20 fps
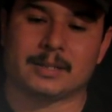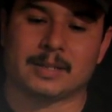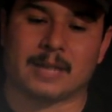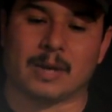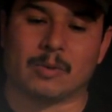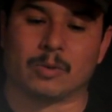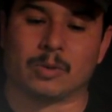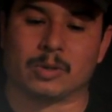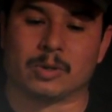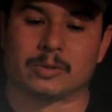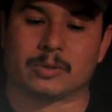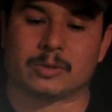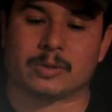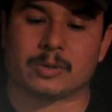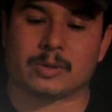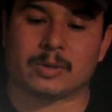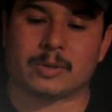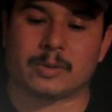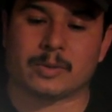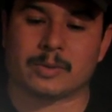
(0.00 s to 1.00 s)
that will
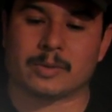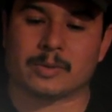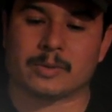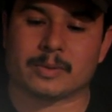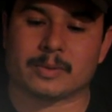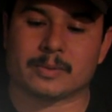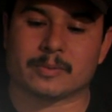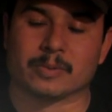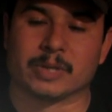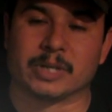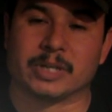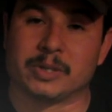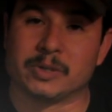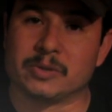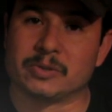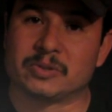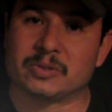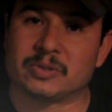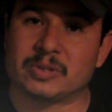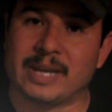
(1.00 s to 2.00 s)

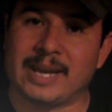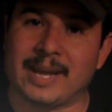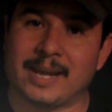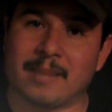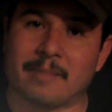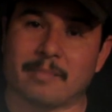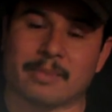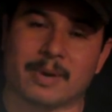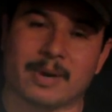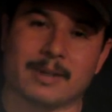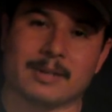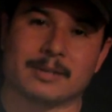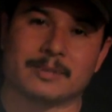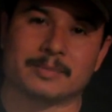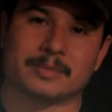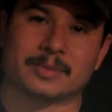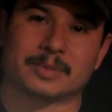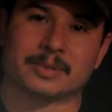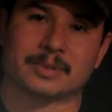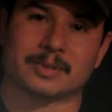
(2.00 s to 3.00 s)
reduce any
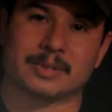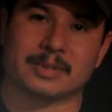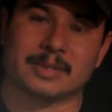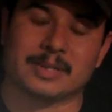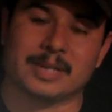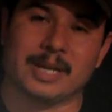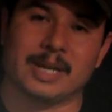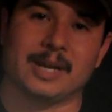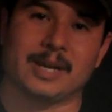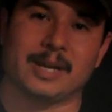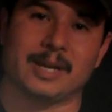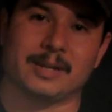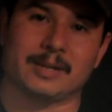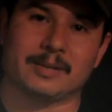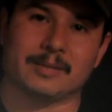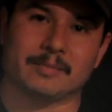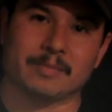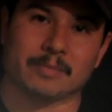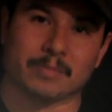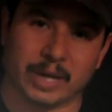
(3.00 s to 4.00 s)
problems
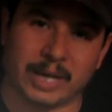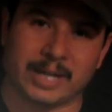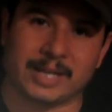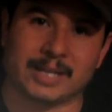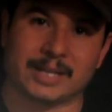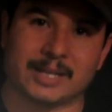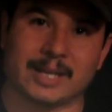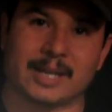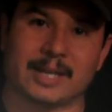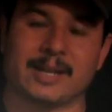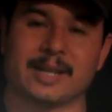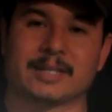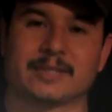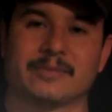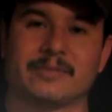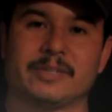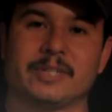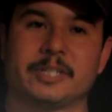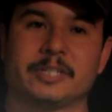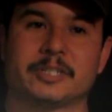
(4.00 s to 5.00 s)
in bringing in that
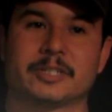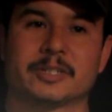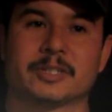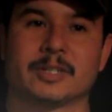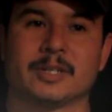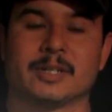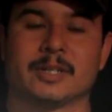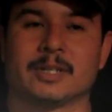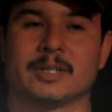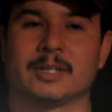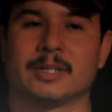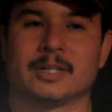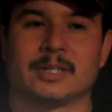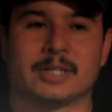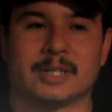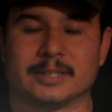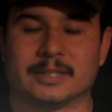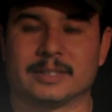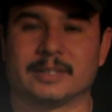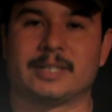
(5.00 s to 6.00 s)
next fish
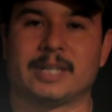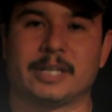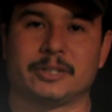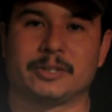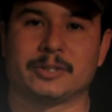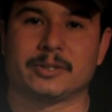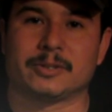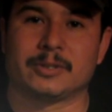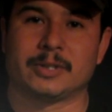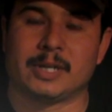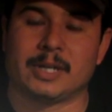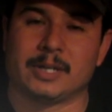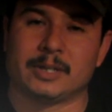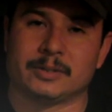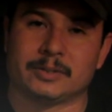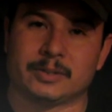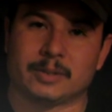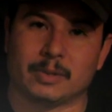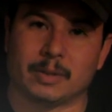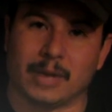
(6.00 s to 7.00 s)
is essential.
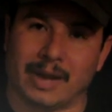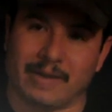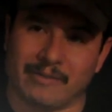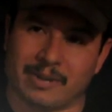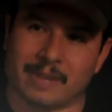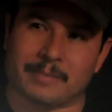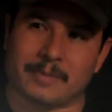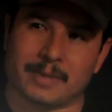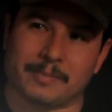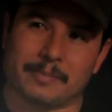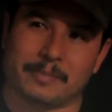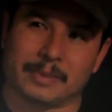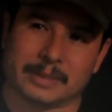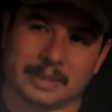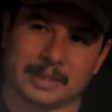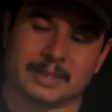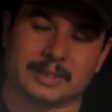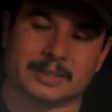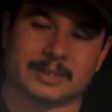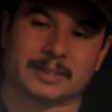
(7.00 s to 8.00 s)
So I've come up
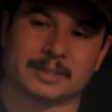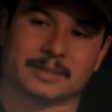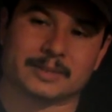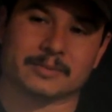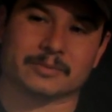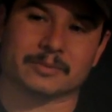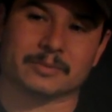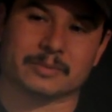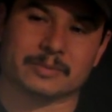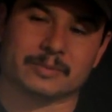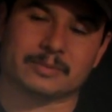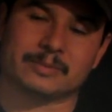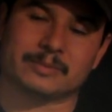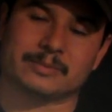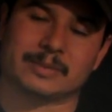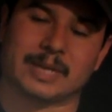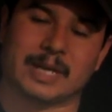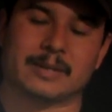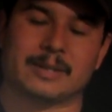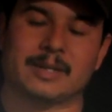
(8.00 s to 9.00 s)
with this.
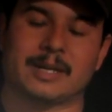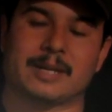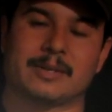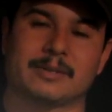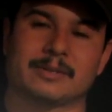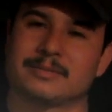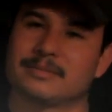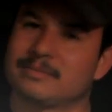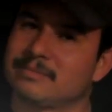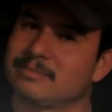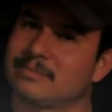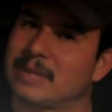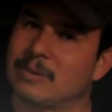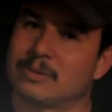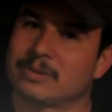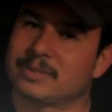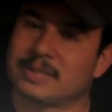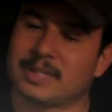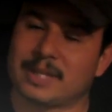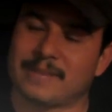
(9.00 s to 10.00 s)
Well, I
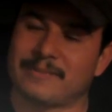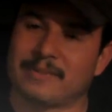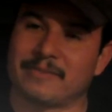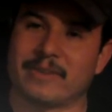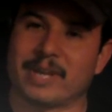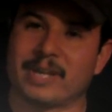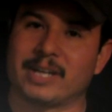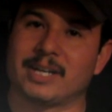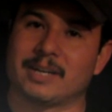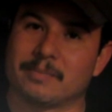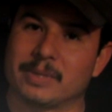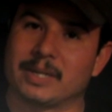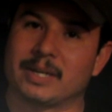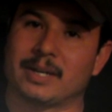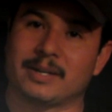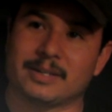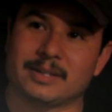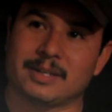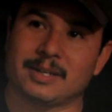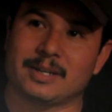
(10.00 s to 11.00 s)
won't say I've invented it,
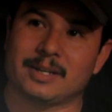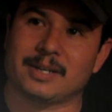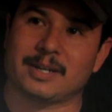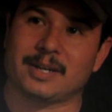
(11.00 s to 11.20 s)
but